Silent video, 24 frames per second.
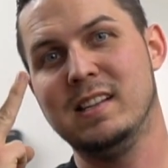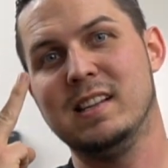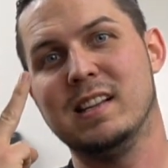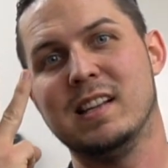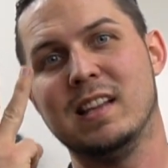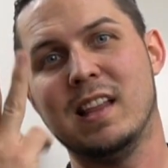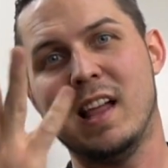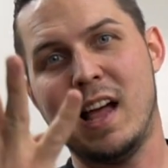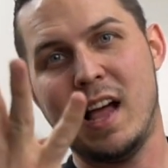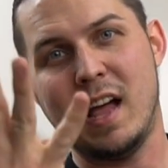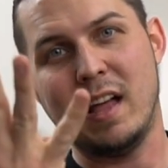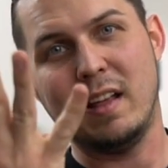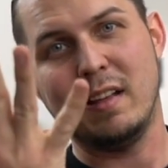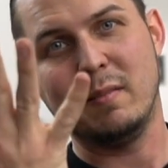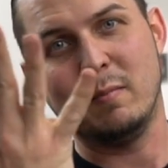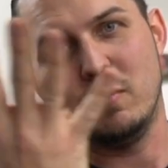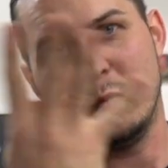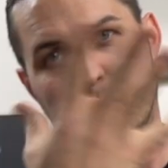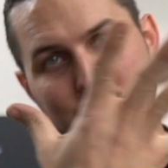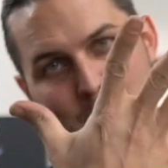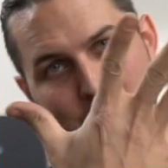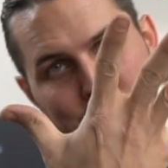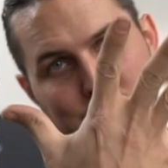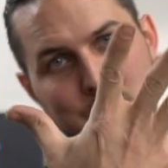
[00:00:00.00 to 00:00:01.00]
A lot
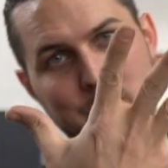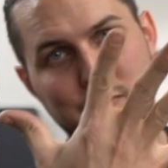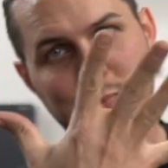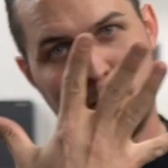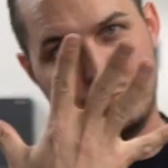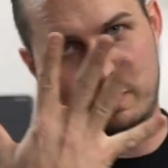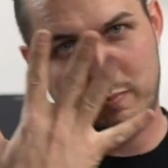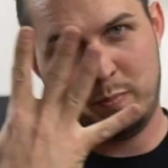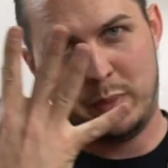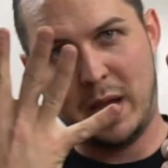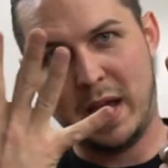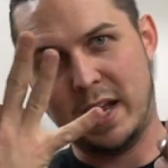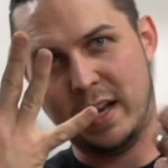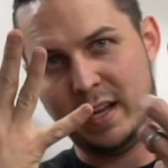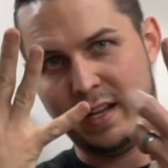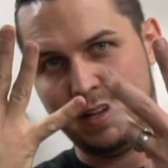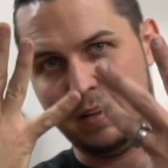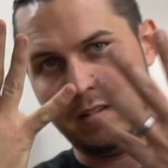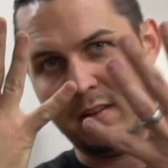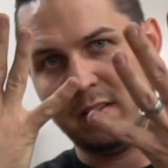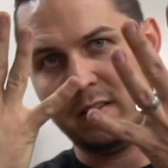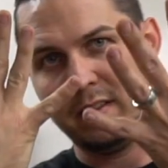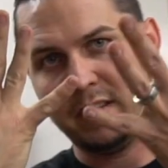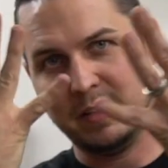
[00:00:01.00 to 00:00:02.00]
more padding,
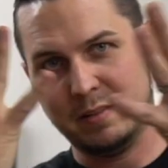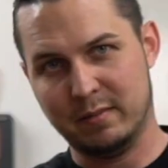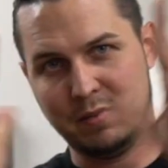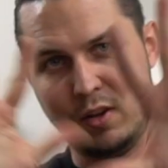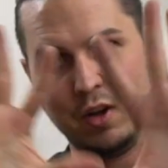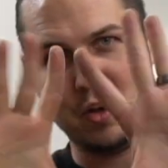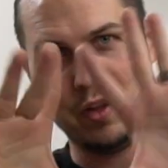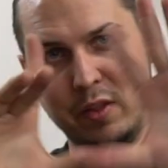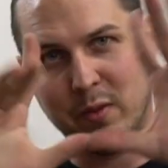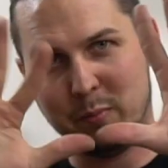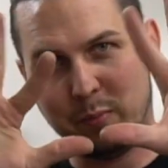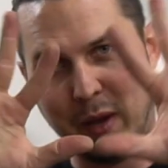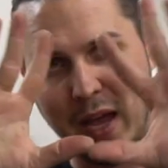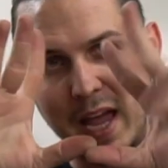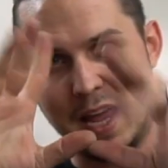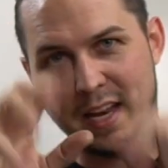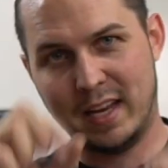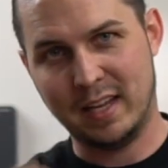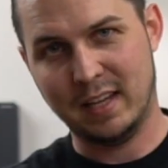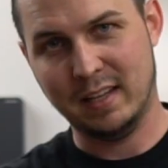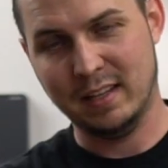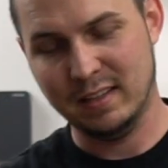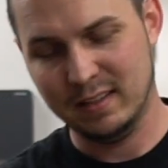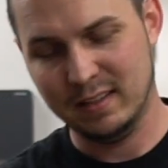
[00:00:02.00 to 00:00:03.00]
all the padding.